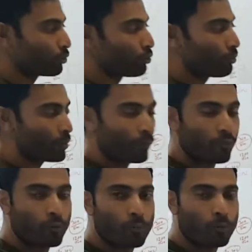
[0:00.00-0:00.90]
You'll be
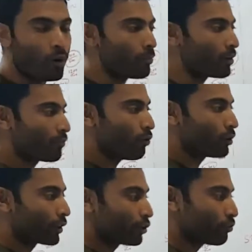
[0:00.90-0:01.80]
probably
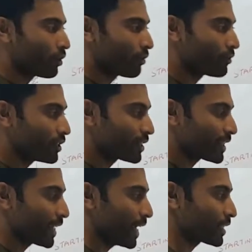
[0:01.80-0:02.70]
falling into one of these
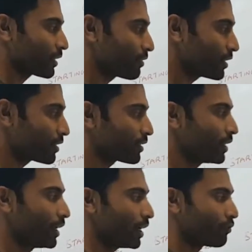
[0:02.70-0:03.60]
categories.
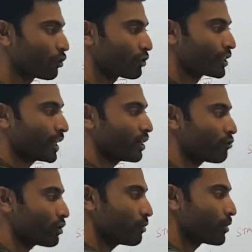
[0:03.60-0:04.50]
If you're
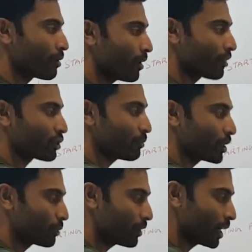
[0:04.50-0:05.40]
sedentary, your BMR is
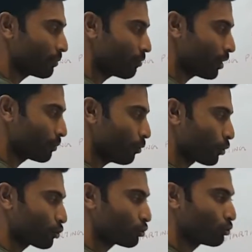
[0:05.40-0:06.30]
multiplied by
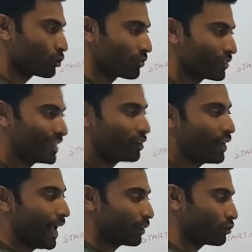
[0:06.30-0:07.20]
1.2. If you're a
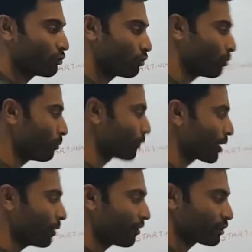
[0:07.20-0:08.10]
little active, your
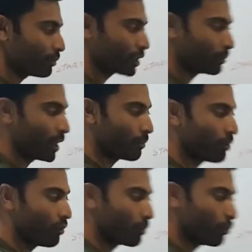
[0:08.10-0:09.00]
BMR is multiplied by
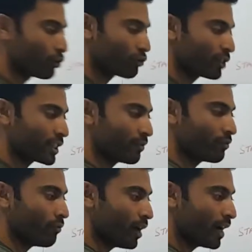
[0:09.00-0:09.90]

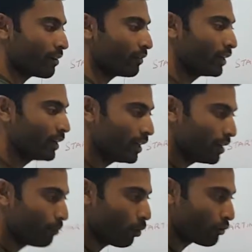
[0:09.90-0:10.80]
1.375.
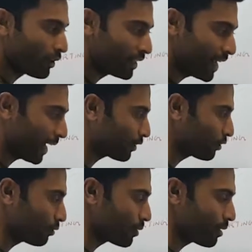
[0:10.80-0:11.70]
Moderately
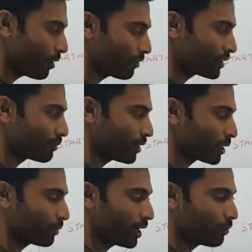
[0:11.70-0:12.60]
active, your BMR is
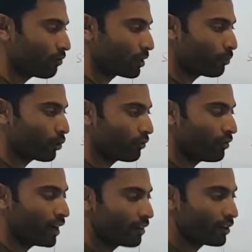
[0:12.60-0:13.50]
multiplied by
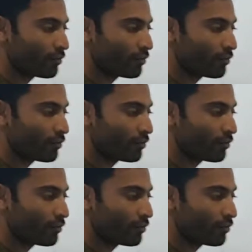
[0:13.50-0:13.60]
1.5.